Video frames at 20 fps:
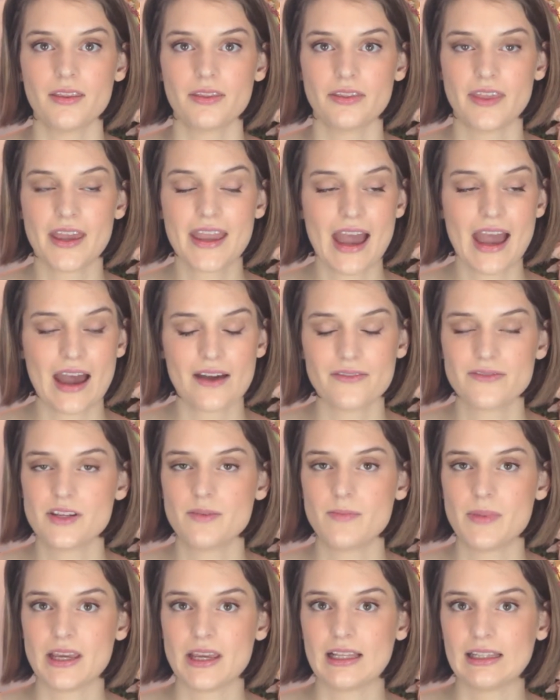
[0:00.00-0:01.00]
They have to
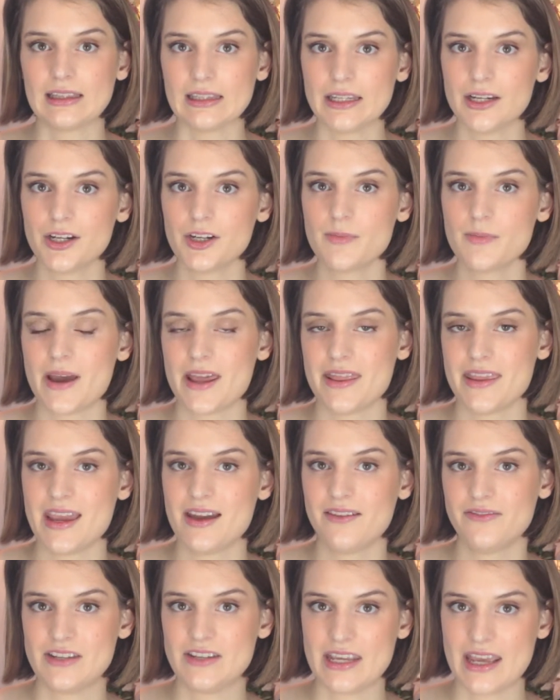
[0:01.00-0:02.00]
be cleared by the
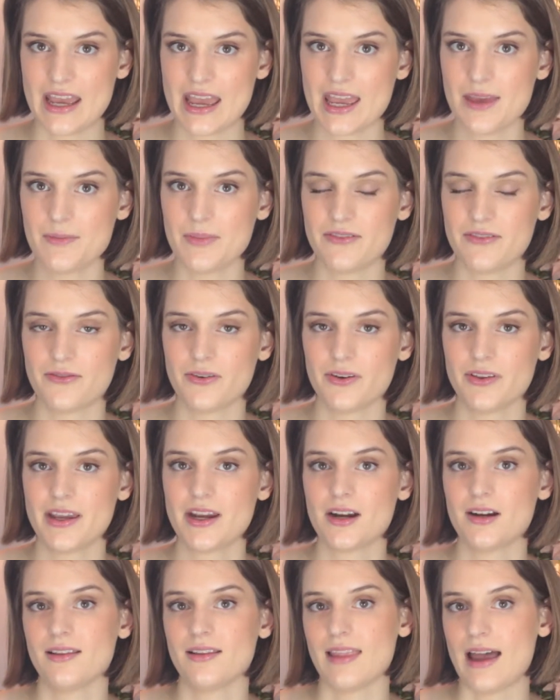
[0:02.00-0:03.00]
FDA before they
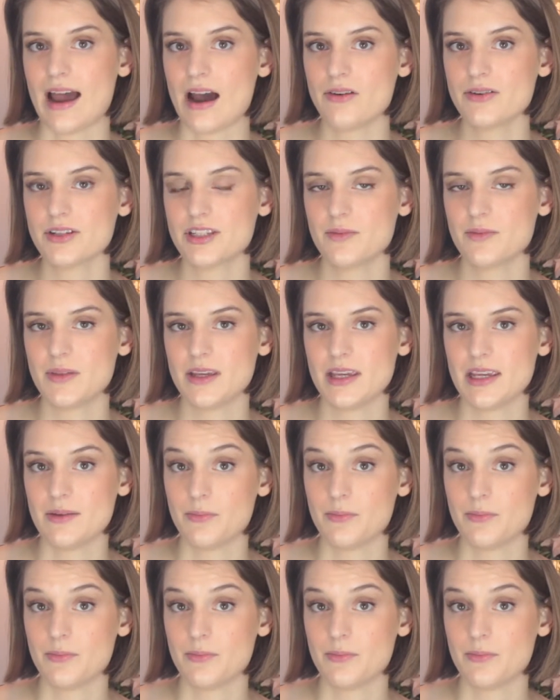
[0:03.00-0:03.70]
are allowed to be